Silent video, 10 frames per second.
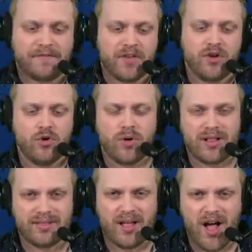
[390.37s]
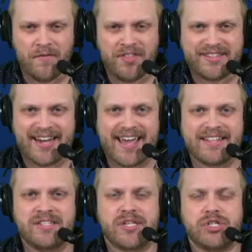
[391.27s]
you love the
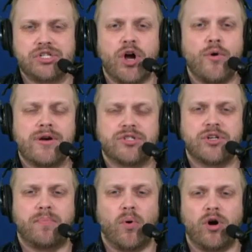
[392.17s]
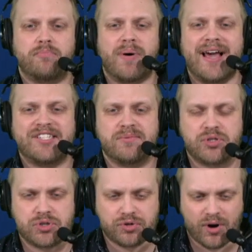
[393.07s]
Titans, show your support by
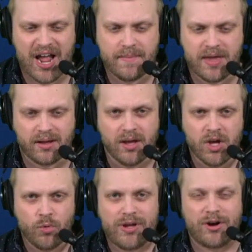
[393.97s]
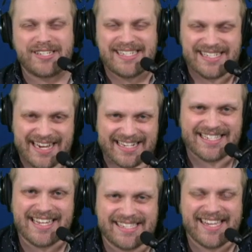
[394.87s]
subscribing. We are
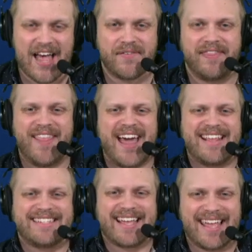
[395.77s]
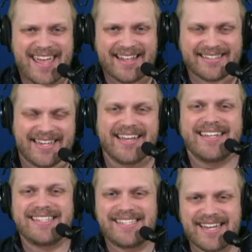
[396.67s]
67. That is it.
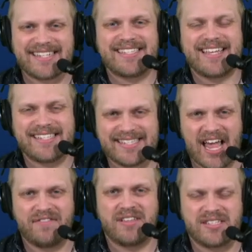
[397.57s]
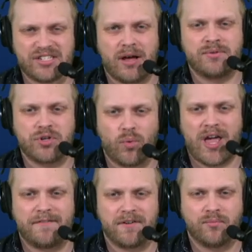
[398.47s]
67 subs
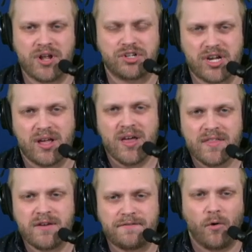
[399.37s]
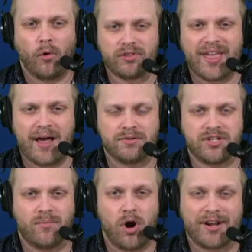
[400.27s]
away from reaching the
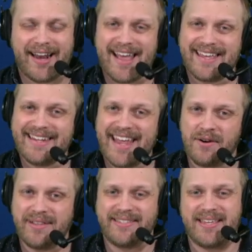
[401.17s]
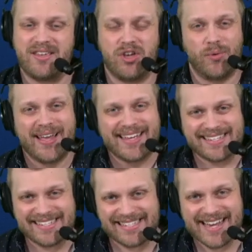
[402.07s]
4,000 mark, and I can guarantee you
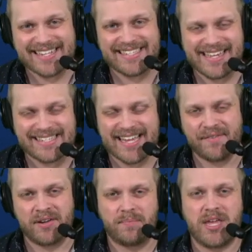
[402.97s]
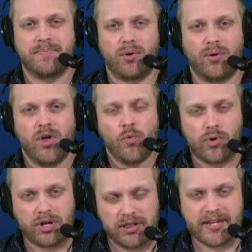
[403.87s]
67 people
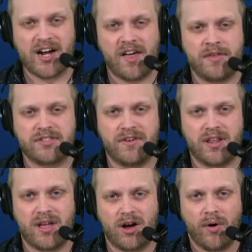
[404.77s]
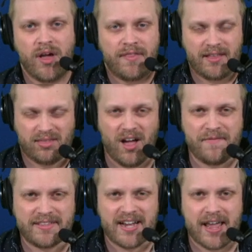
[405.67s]
will click on this video. They love
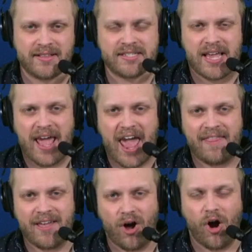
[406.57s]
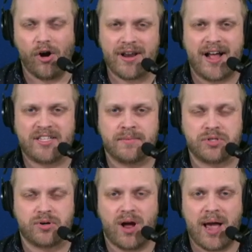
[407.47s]
the Titans, and they are not
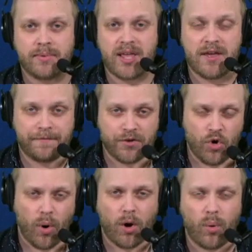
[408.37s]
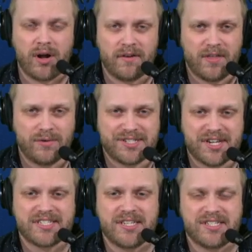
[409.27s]
subscribed. If you are one of those
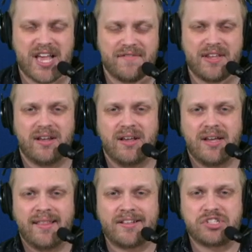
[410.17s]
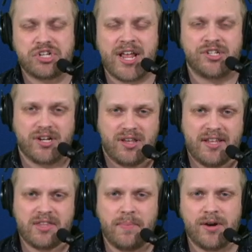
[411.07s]
67, let's change it.
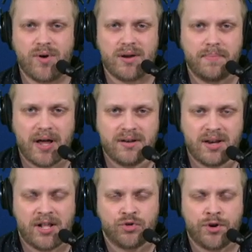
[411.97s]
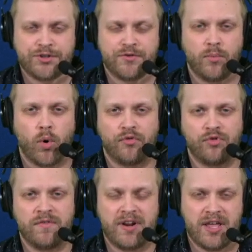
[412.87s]
Hit the big red button and join us for more
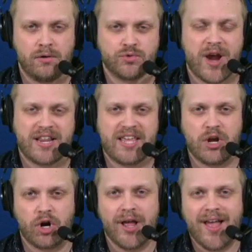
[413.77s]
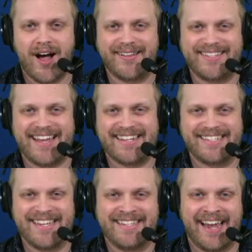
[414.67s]
free videos right here on
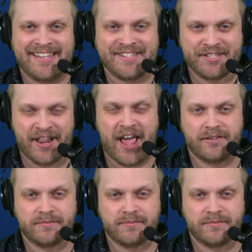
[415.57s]
Tennessee Titans Today.